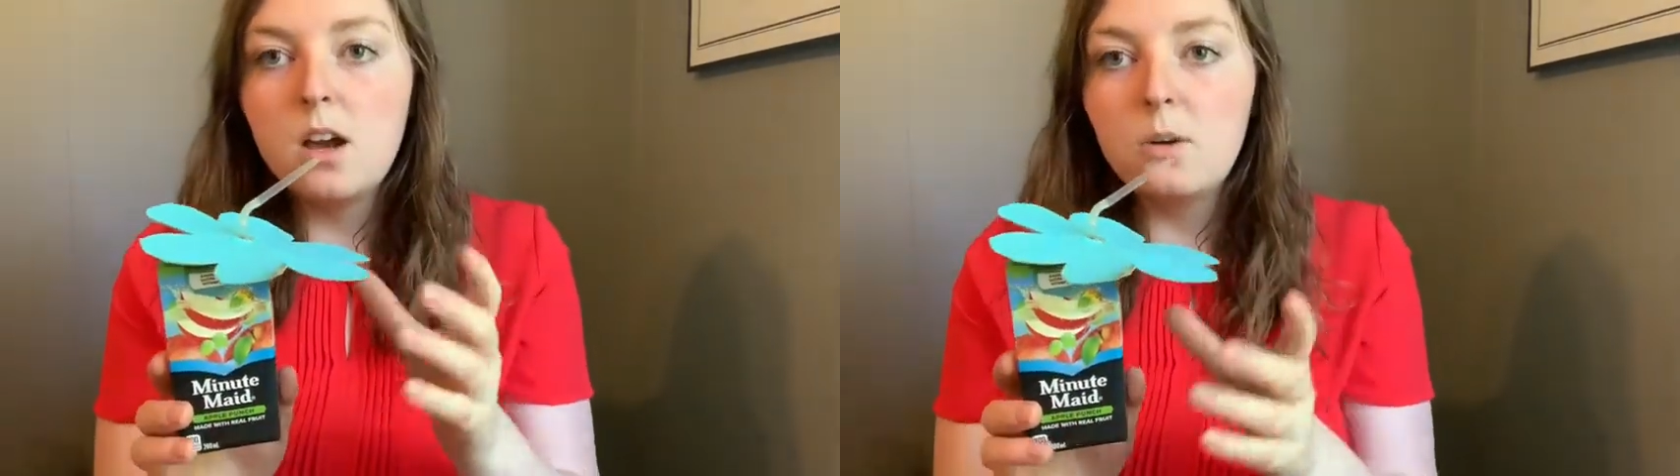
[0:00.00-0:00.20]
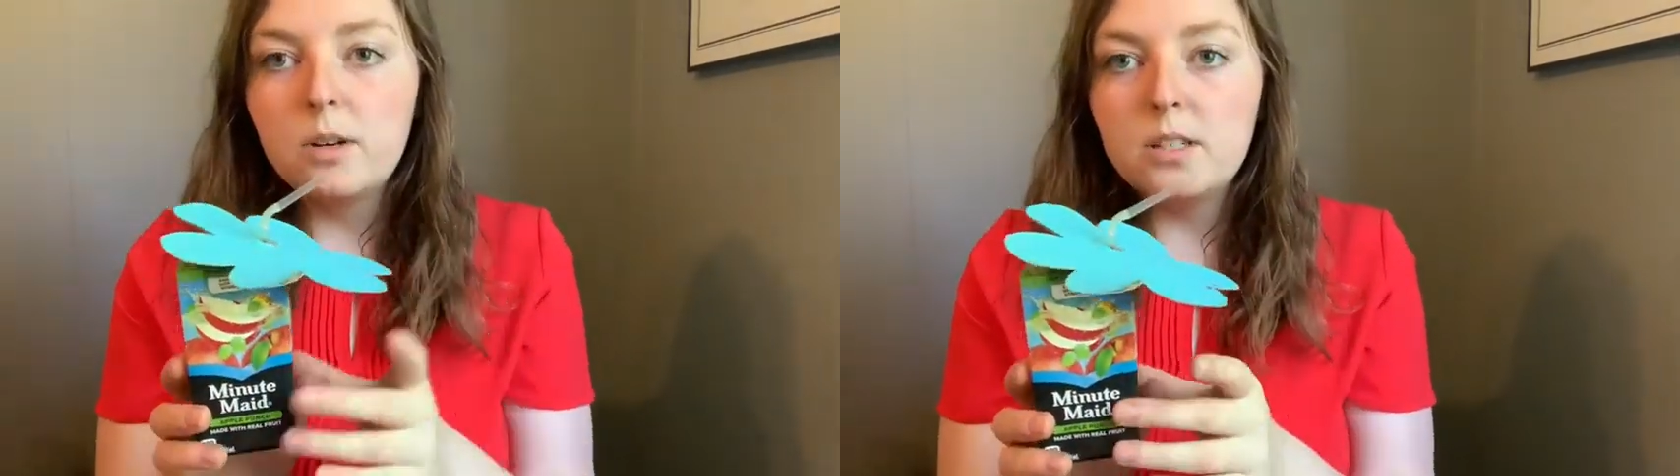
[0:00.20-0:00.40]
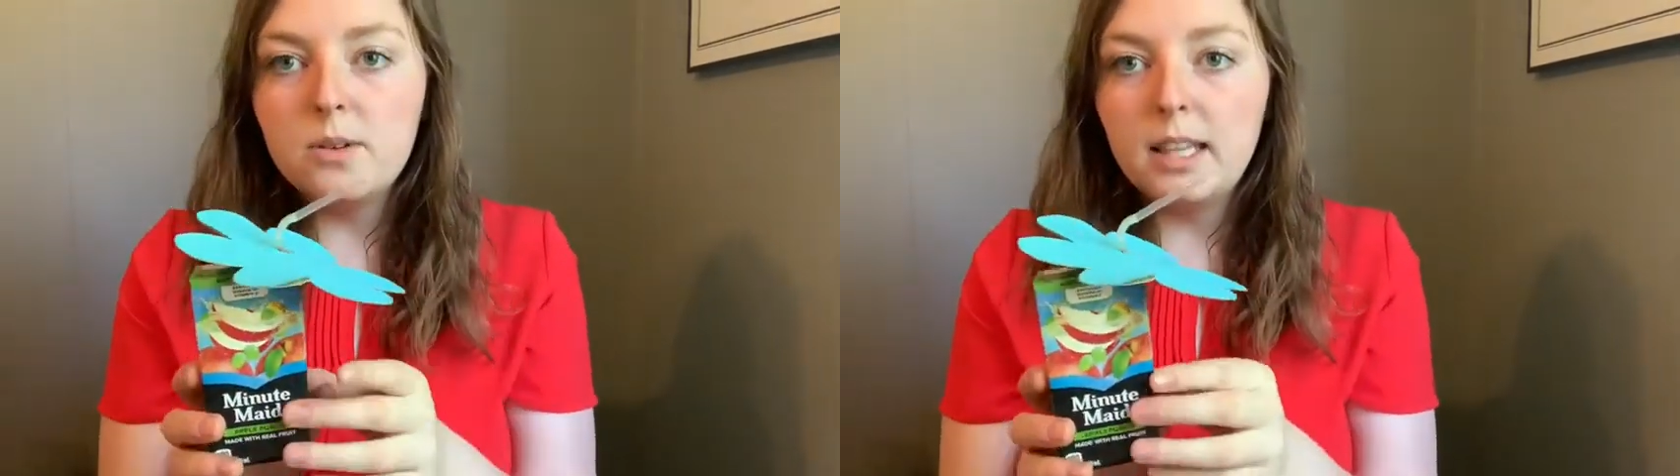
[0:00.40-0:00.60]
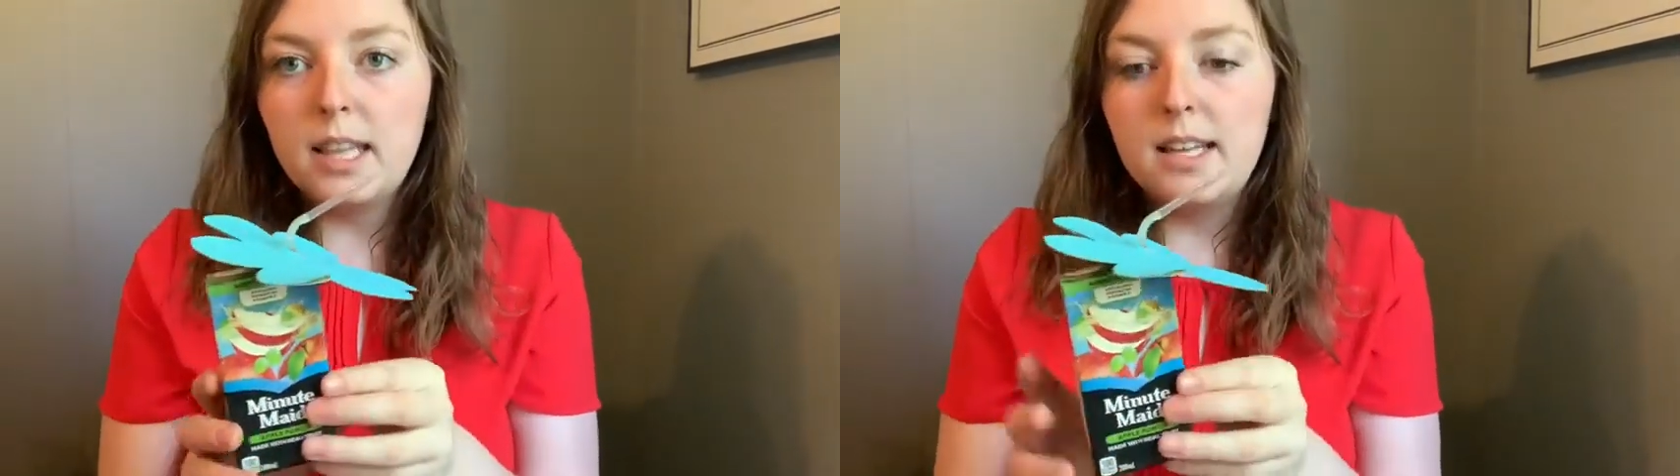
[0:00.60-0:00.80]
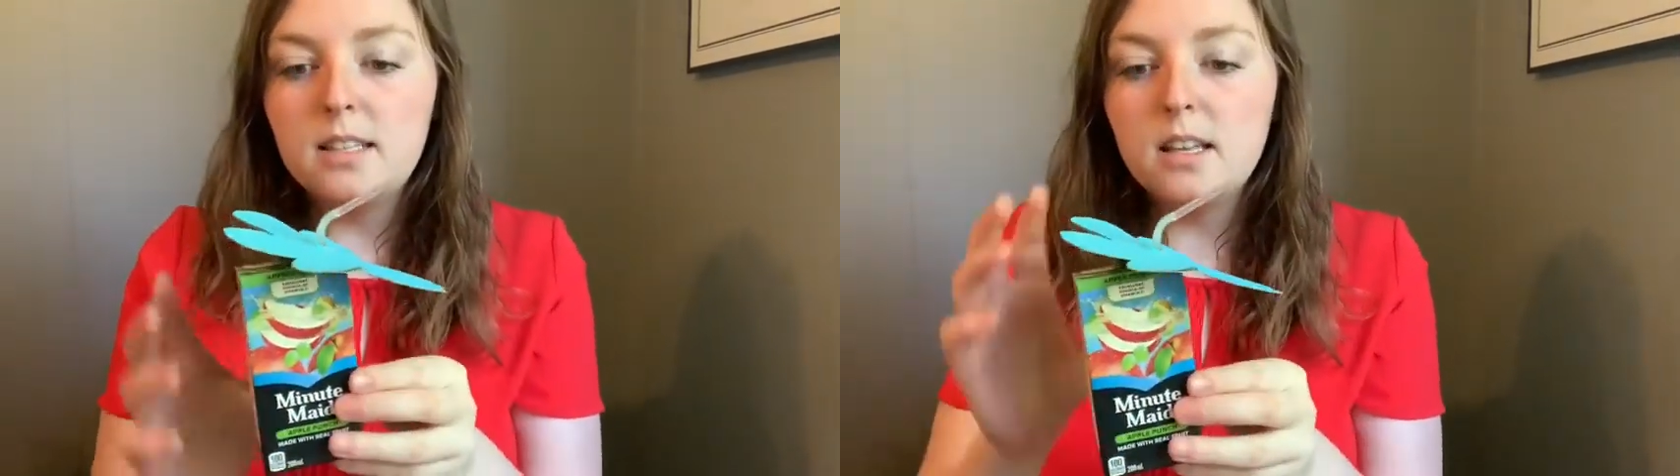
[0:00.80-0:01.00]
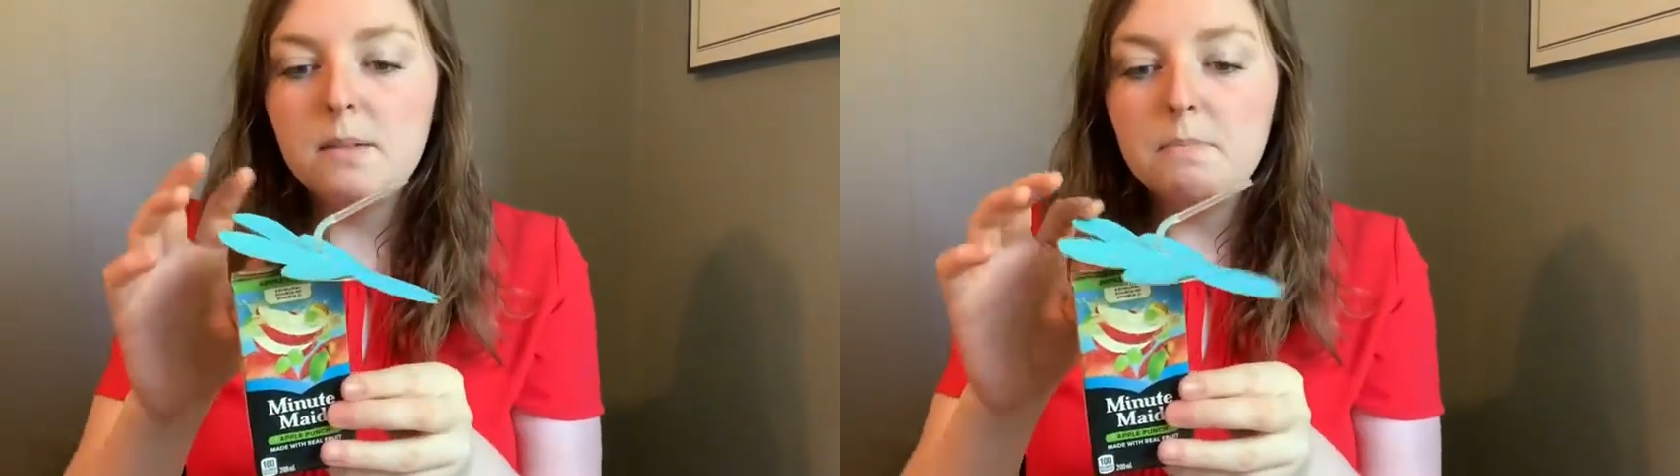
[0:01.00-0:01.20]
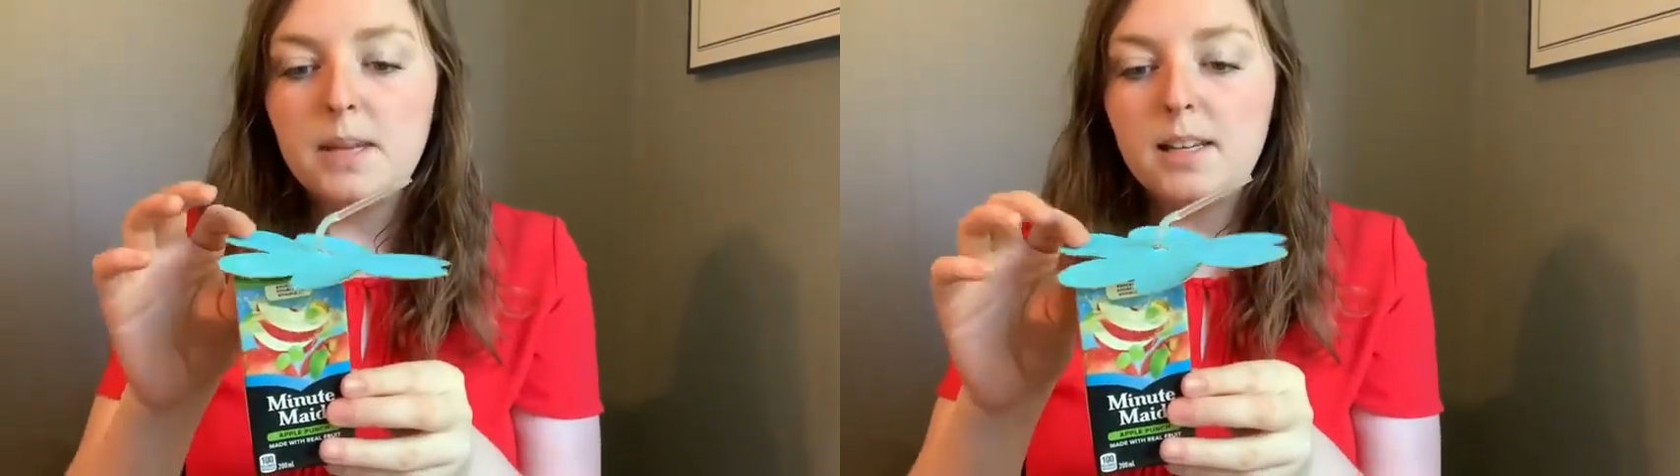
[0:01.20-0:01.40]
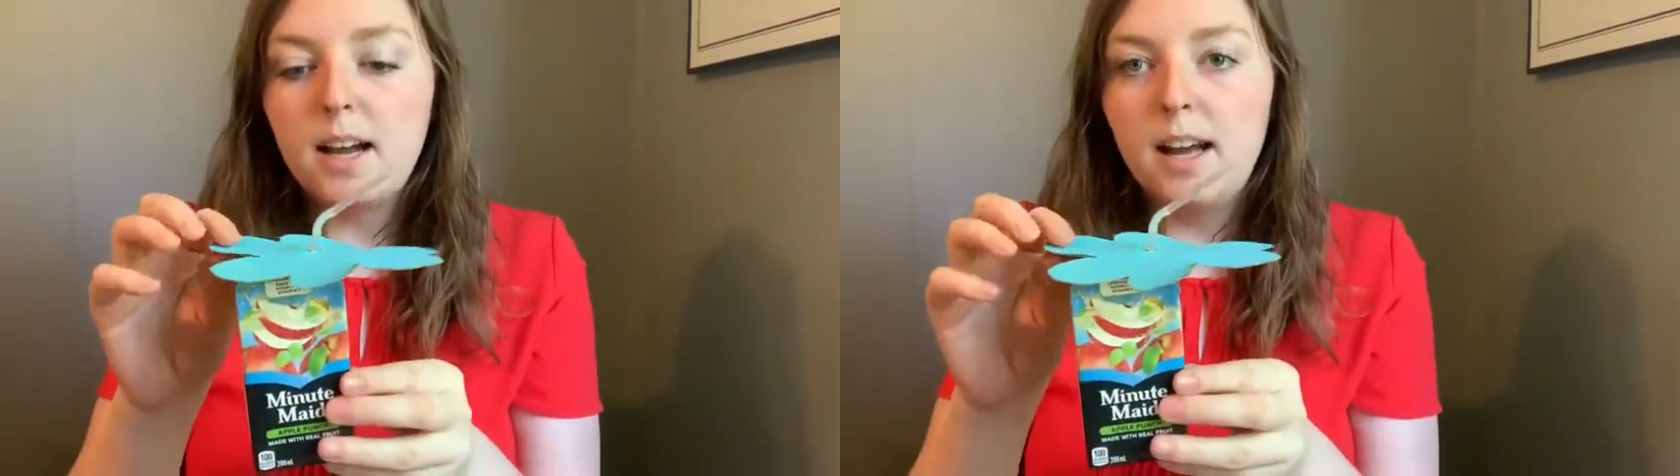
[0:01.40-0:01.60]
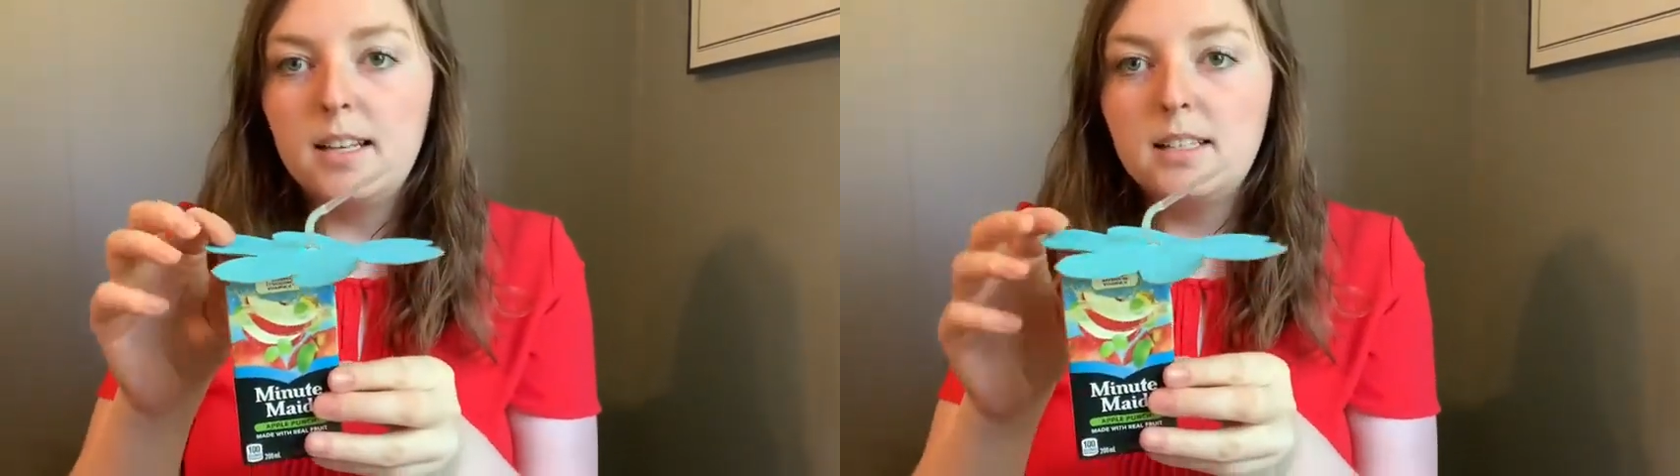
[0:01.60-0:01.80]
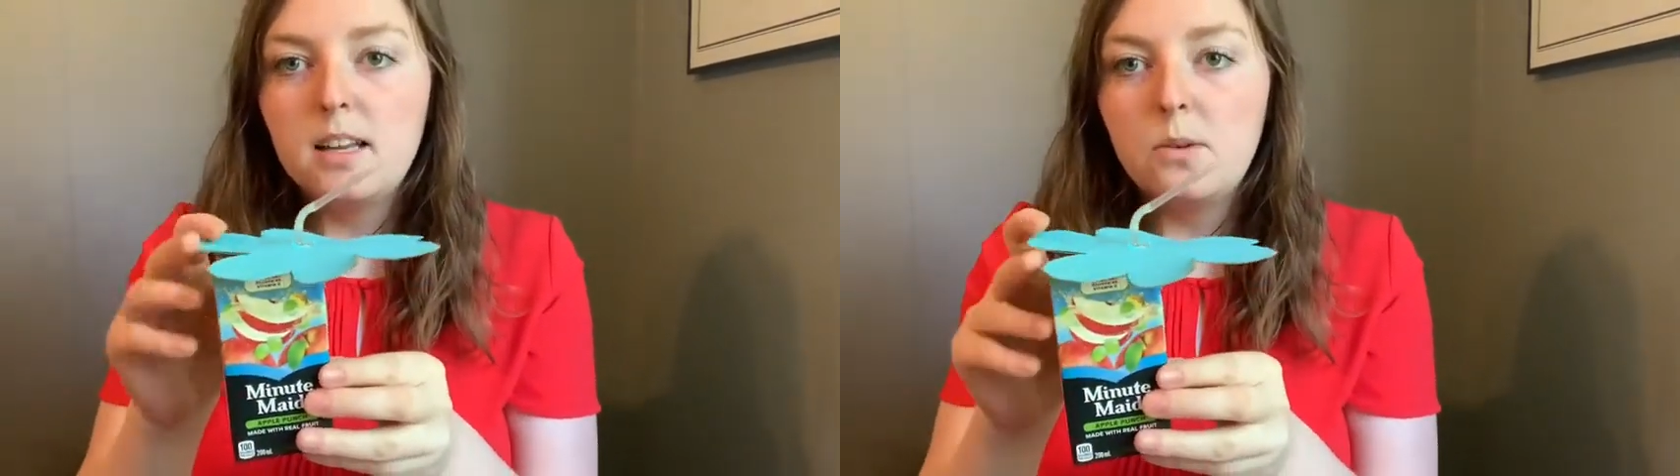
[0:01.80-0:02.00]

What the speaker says: We're doing this because